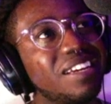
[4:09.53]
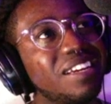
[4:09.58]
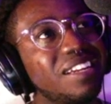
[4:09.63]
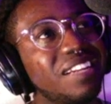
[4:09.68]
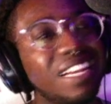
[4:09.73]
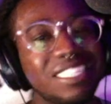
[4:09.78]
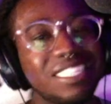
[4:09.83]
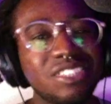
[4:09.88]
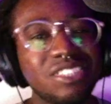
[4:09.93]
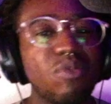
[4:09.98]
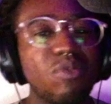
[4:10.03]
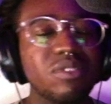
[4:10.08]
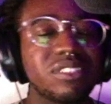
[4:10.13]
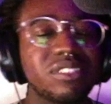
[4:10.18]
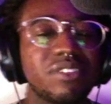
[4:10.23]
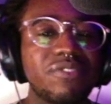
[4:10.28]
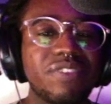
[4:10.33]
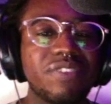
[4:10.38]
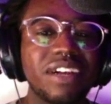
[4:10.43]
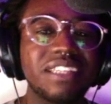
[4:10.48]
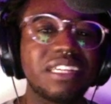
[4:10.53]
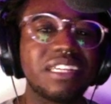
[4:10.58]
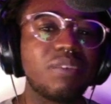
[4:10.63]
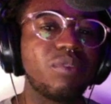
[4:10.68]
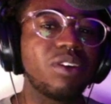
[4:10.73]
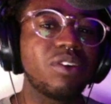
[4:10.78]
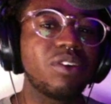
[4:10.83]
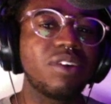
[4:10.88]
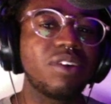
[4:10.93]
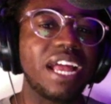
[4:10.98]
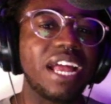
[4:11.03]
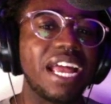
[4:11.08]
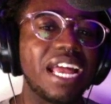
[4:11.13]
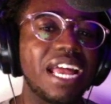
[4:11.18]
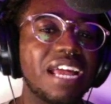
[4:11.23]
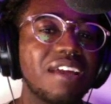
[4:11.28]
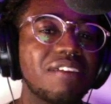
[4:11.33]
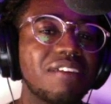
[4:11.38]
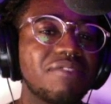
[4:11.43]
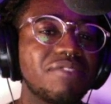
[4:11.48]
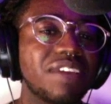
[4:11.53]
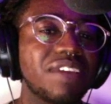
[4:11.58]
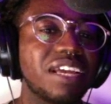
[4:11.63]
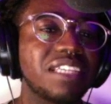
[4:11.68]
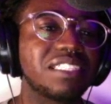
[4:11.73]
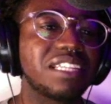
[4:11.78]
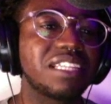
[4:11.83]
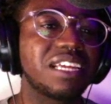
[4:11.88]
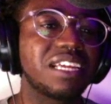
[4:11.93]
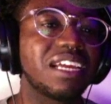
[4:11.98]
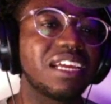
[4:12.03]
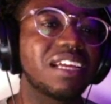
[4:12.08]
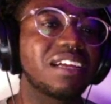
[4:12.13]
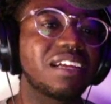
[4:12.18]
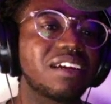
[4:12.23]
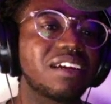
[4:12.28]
That's always the fight that we're gonna have as like